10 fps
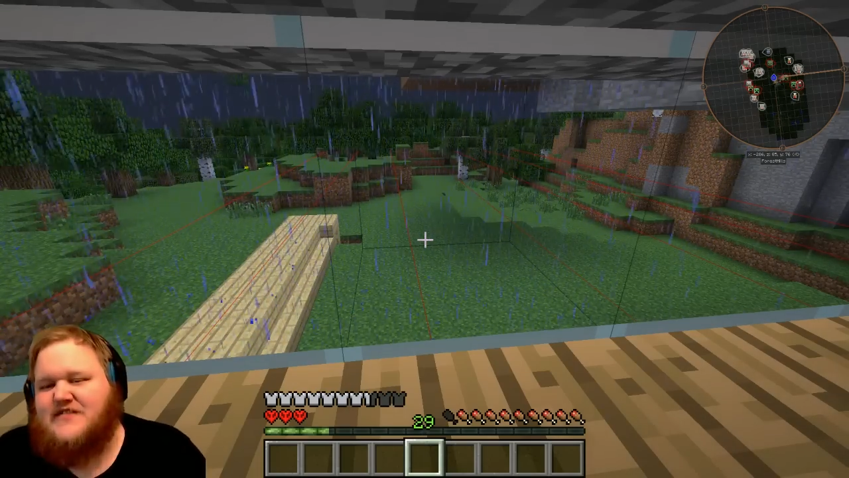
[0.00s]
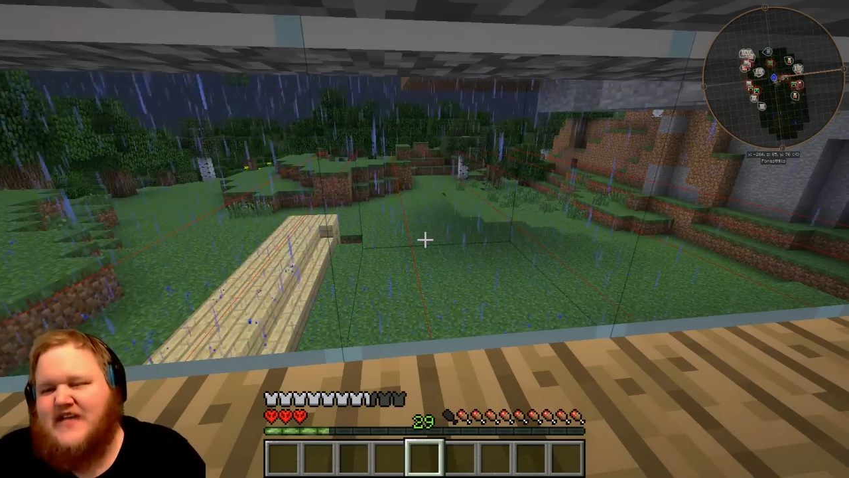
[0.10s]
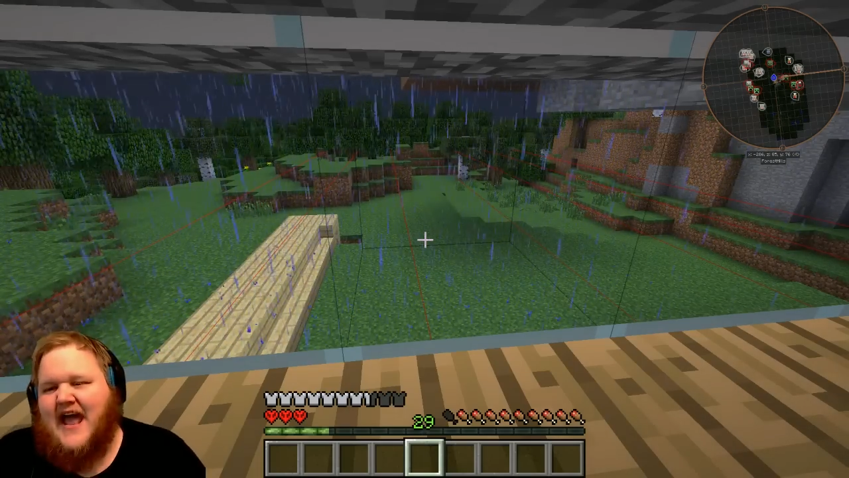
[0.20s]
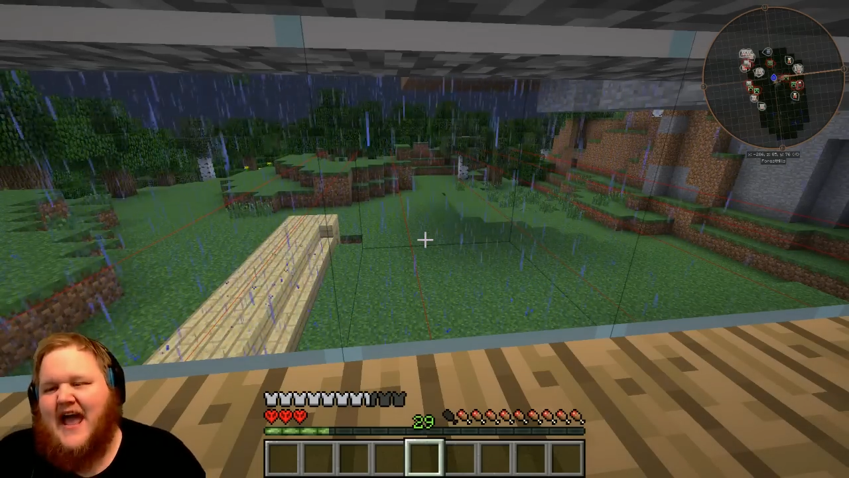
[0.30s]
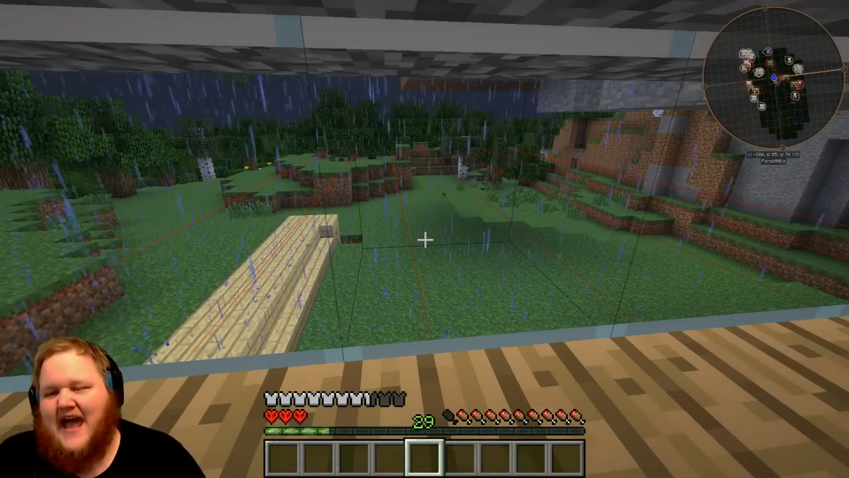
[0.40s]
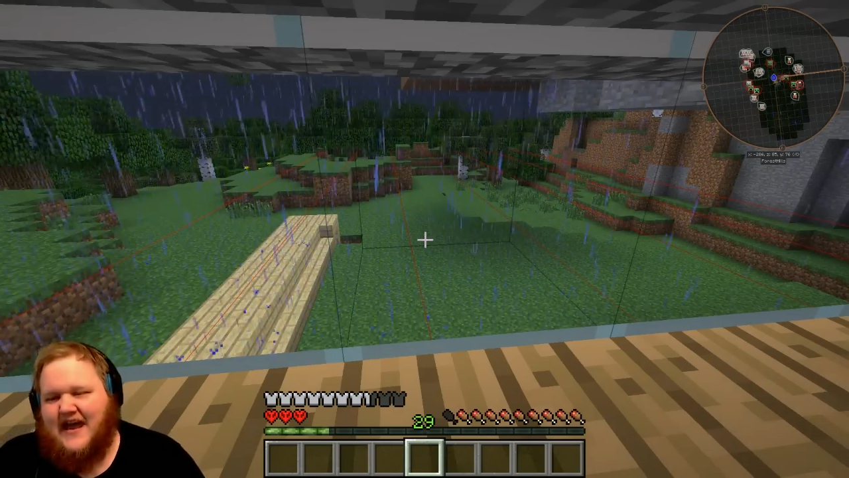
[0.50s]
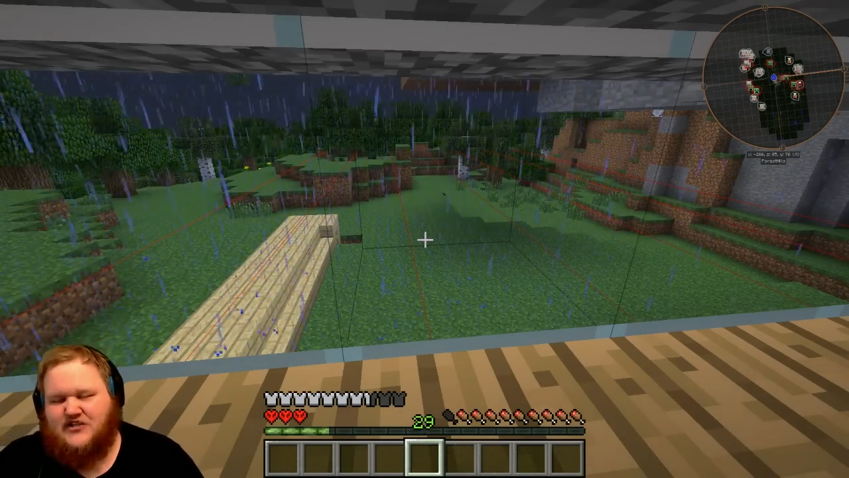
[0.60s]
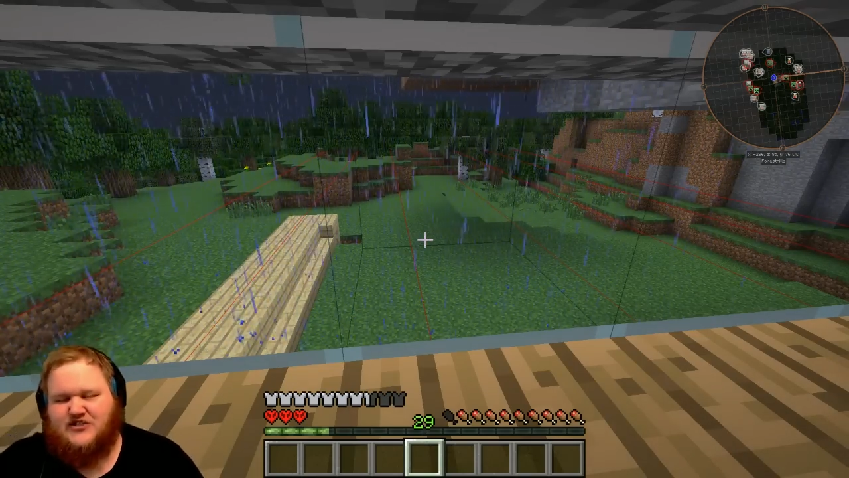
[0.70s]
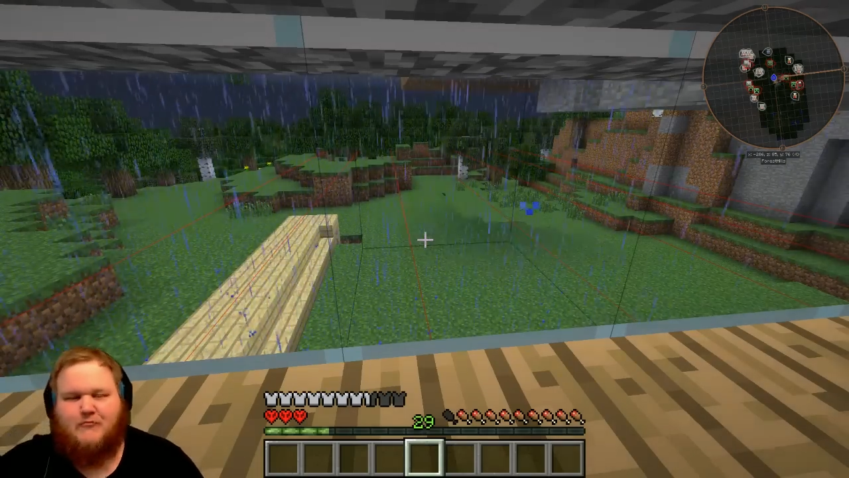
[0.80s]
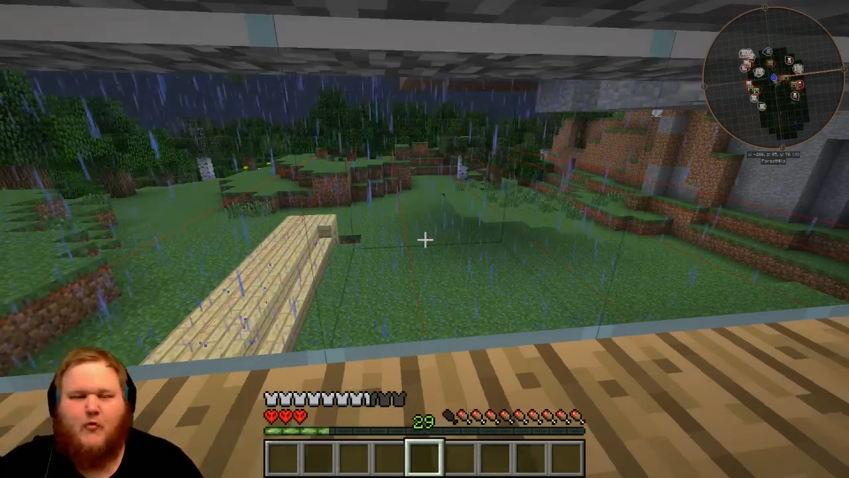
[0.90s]
say I added
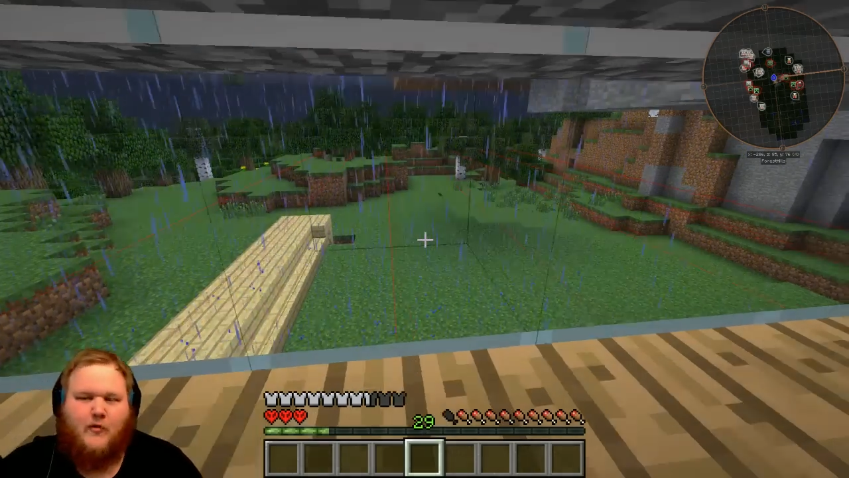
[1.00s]
some more